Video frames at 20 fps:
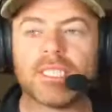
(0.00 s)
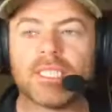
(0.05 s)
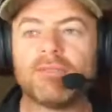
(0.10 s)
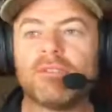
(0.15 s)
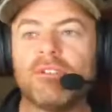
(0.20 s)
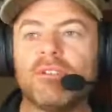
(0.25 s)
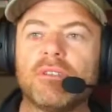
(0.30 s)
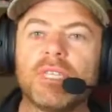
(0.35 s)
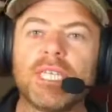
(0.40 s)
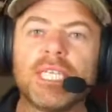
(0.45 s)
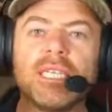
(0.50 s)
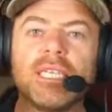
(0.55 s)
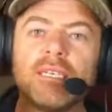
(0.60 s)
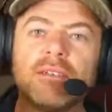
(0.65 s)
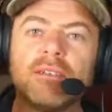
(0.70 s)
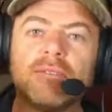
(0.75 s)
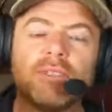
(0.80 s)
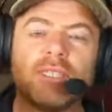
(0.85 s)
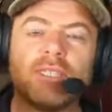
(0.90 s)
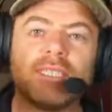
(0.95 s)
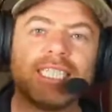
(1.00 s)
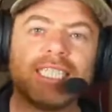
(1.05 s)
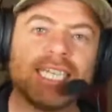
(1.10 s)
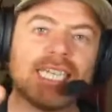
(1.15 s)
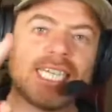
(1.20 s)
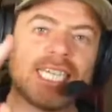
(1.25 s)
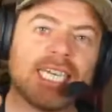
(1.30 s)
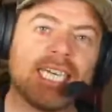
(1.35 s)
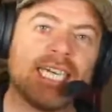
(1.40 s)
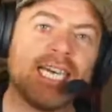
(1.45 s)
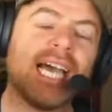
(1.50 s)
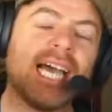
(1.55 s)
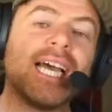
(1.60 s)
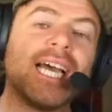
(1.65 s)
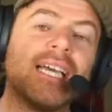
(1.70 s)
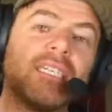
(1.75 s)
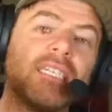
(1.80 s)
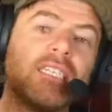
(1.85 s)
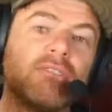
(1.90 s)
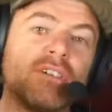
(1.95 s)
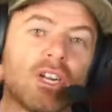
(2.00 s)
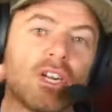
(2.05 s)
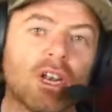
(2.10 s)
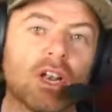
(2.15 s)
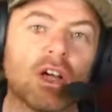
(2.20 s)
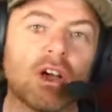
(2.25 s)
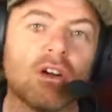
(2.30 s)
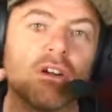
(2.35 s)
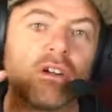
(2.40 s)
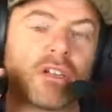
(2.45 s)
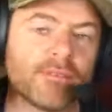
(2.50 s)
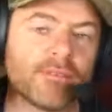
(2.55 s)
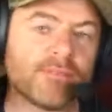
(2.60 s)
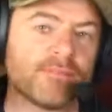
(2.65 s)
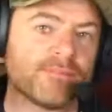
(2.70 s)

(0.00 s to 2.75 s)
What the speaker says: if you think of the ticking hand of a clock,